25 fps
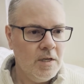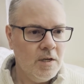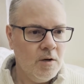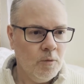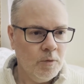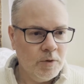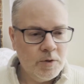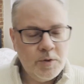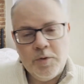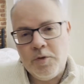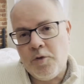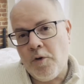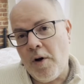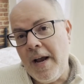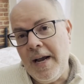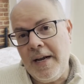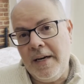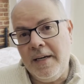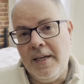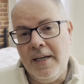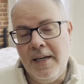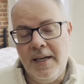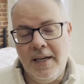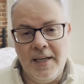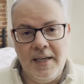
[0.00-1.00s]
which was great
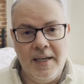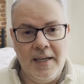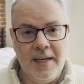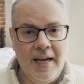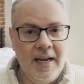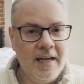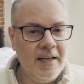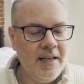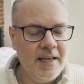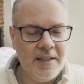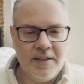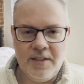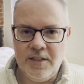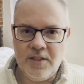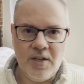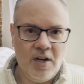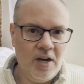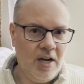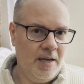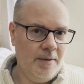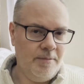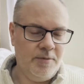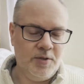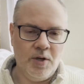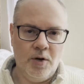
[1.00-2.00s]
uh, at, the
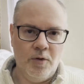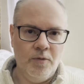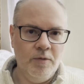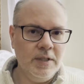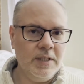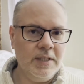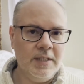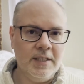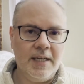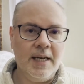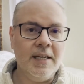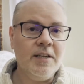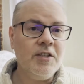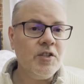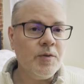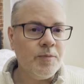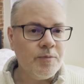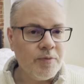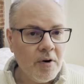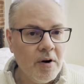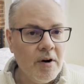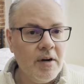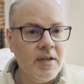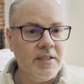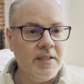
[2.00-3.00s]
time. So really kind of
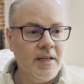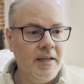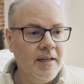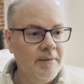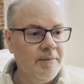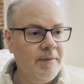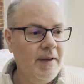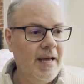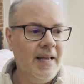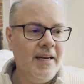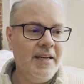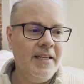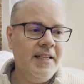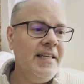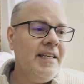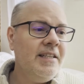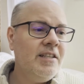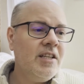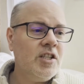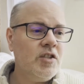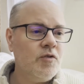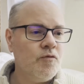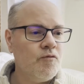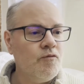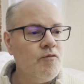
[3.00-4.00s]
surprised and and he
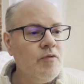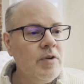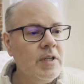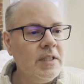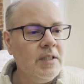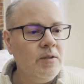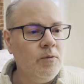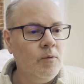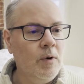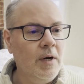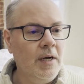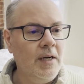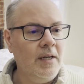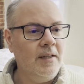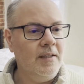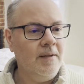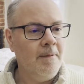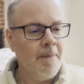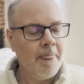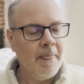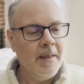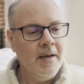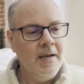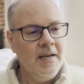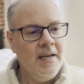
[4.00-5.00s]
does it really well.
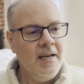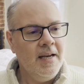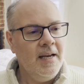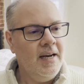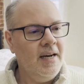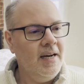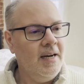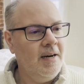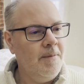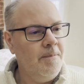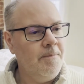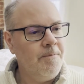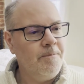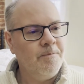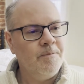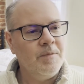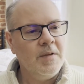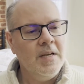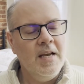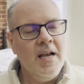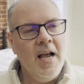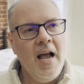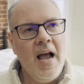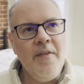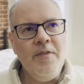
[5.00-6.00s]
Um,
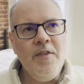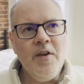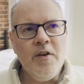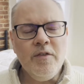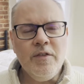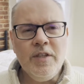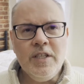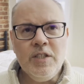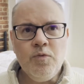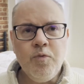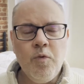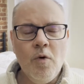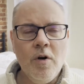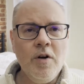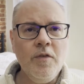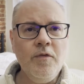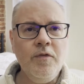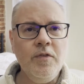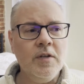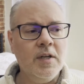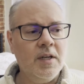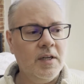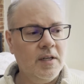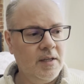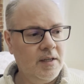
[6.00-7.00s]
and there are these
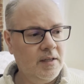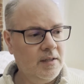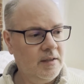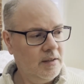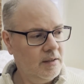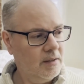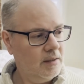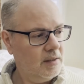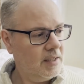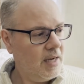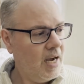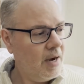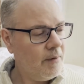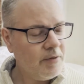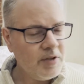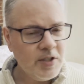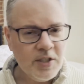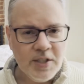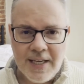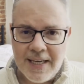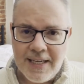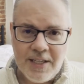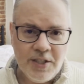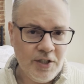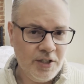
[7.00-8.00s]
wonderful
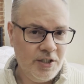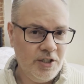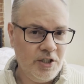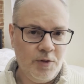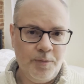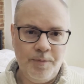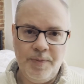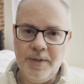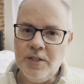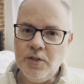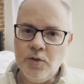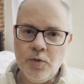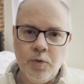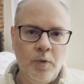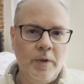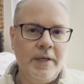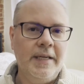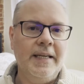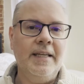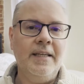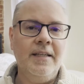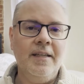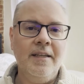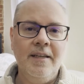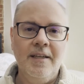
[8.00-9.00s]
conversations
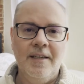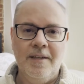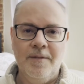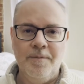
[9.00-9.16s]
between.